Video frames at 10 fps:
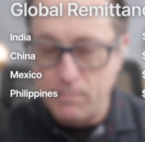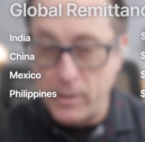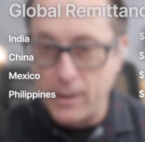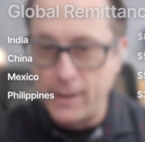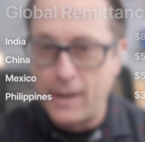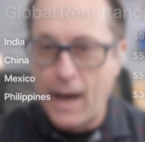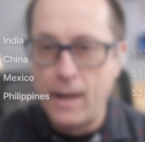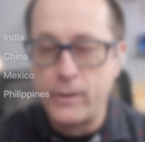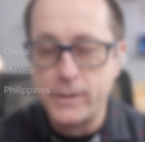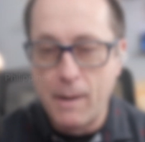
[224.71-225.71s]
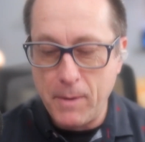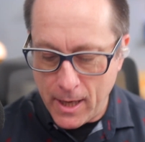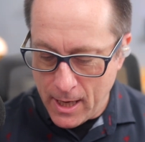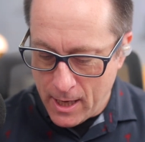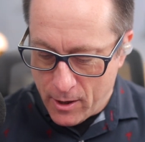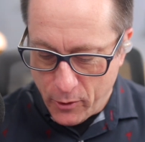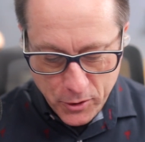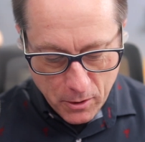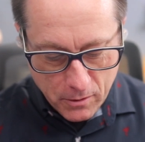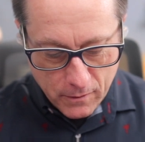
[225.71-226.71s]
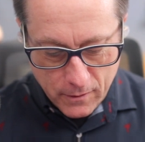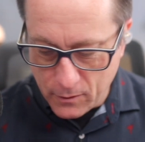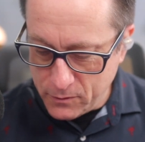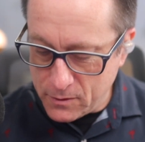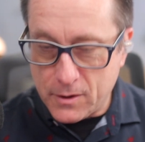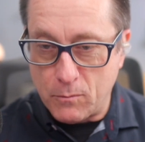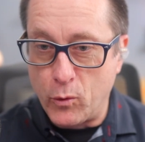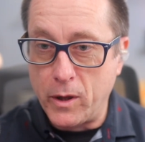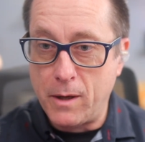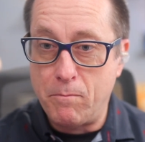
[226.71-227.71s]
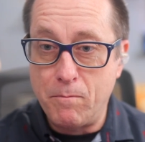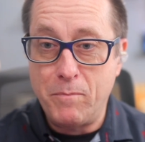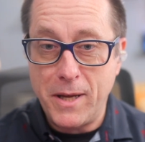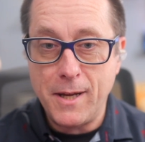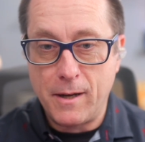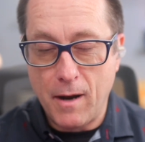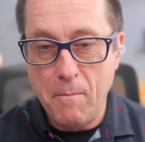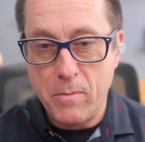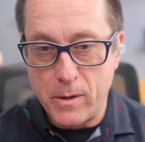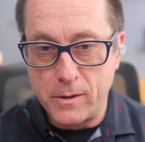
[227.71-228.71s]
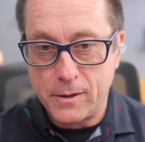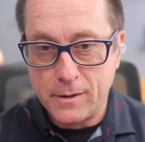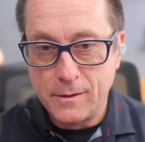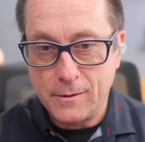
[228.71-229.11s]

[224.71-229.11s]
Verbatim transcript: billion dollars. I mean, those are those are some really big numbers,